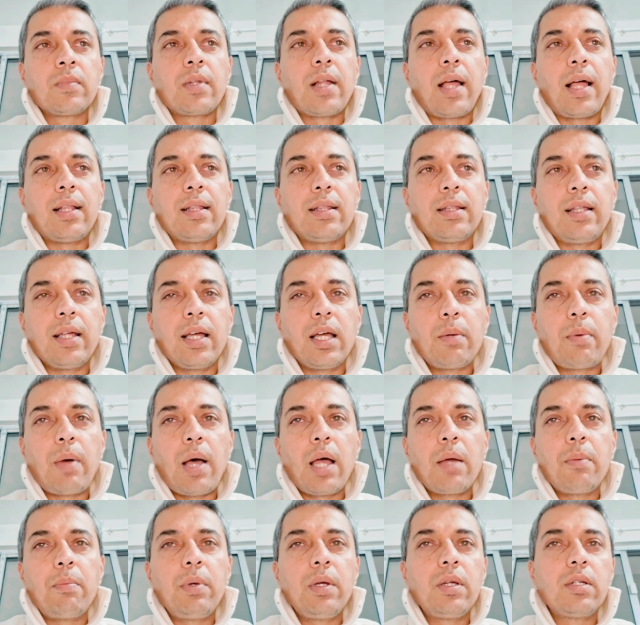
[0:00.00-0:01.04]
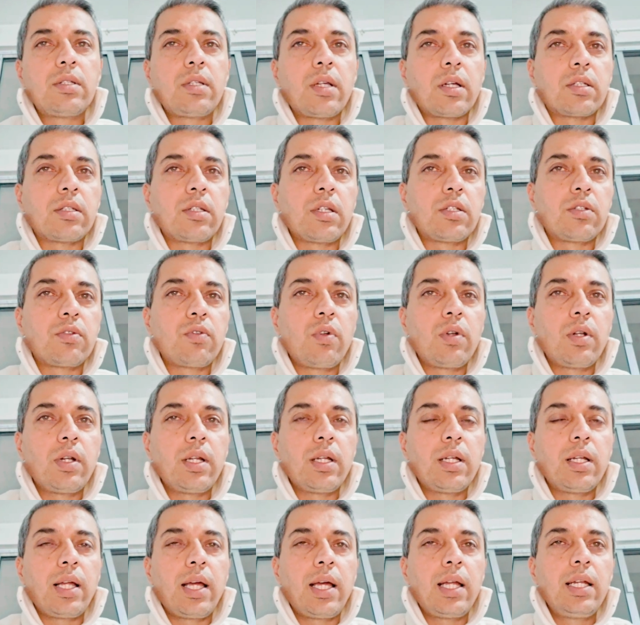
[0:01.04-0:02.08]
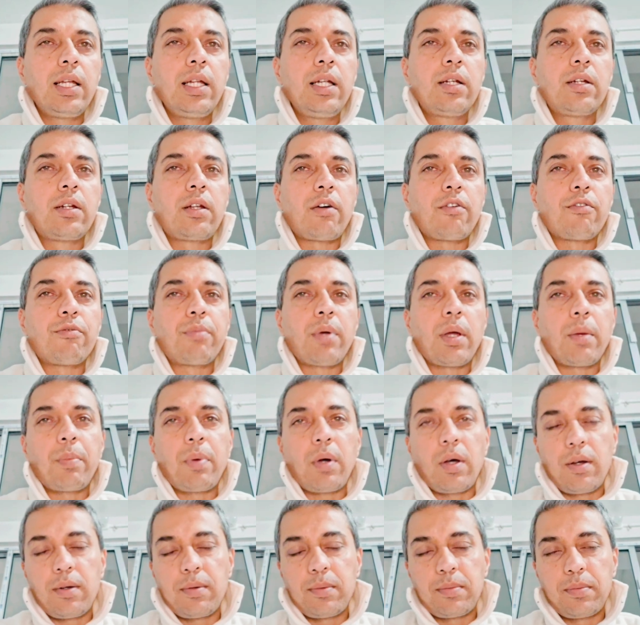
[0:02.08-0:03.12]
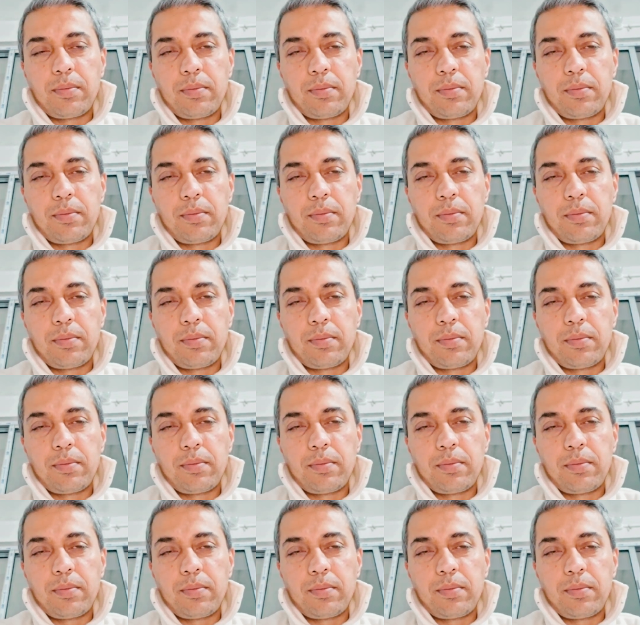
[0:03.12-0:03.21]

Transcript: And thereby be successful in any tough paper.